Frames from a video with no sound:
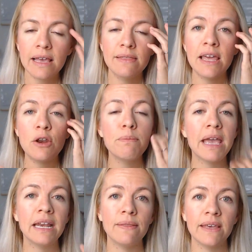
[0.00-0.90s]
They don't
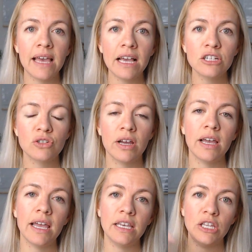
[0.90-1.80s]
pay anything
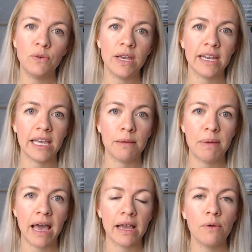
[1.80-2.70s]
extra and you get a
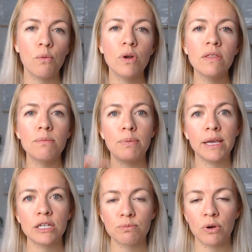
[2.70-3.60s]
kickback. One of the
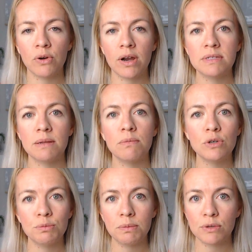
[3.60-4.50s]
biggest programs that
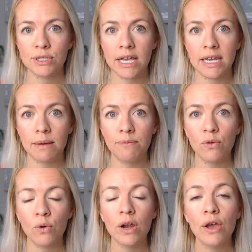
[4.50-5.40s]
most people sign up
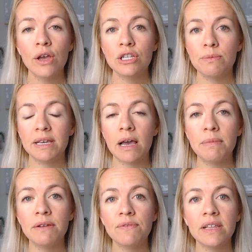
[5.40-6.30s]
for to
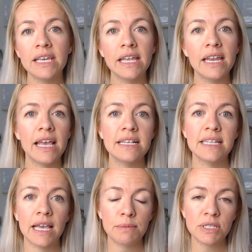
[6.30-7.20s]
become an affiliate
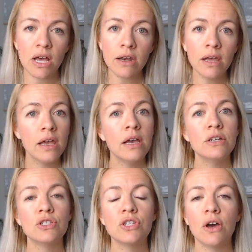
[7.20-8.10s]
is Amazon.
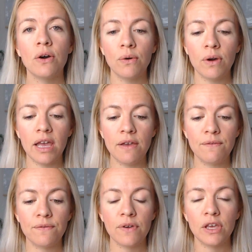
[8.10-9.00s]
So
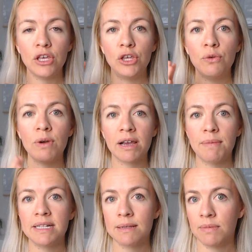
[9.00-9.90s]
if you
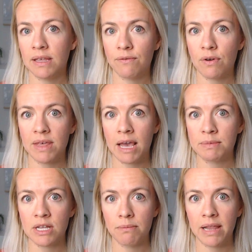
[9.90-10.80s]
recommend something from the
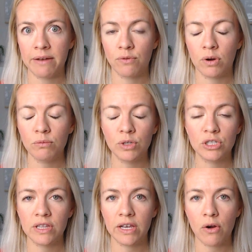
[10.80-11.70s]
Amazon platform,
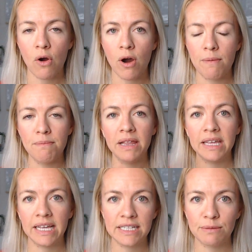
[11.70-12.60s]
which there are
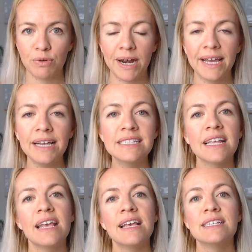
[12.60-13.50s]
millions of products,
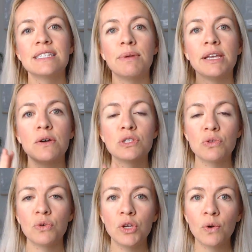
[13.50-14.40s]
somebody goes
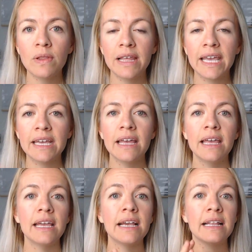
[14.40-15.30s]
through your link,
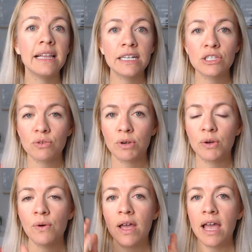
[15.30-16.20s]
clicks
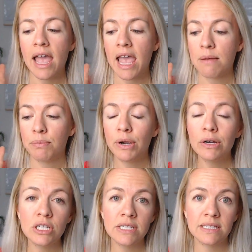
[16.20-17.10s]
through, and
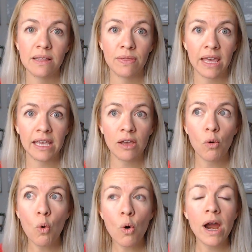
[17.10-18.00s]
purchases the thing
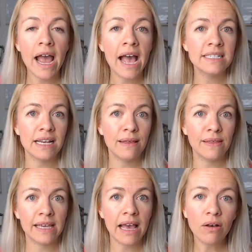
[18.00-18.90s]
or adds
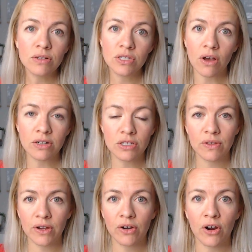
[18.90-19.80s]
anything else onto
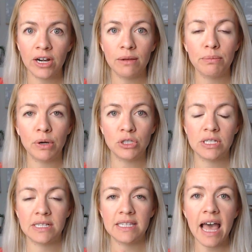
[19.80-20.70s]
their cart and
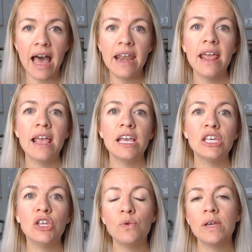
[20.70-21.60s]
purchases that,
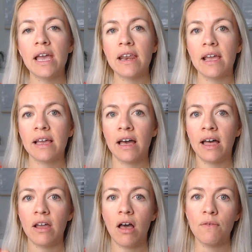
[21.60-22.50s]
you get a
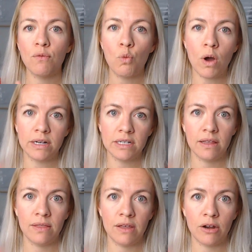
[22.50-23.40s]
cut of what
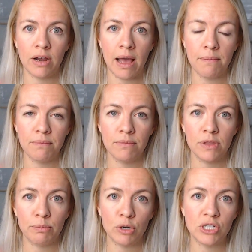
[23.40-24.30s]
they're
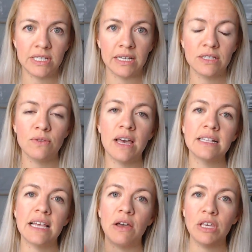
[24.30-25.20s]
purchasing. So
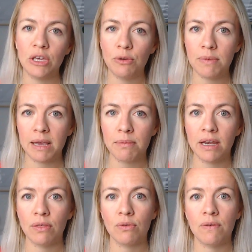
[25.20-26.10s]
that's how you make
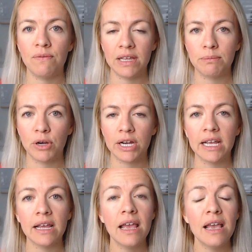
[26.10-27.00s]
money through affiliate
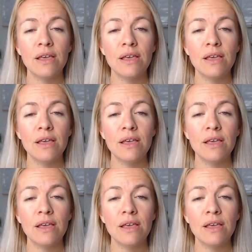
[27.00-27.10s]
marketing.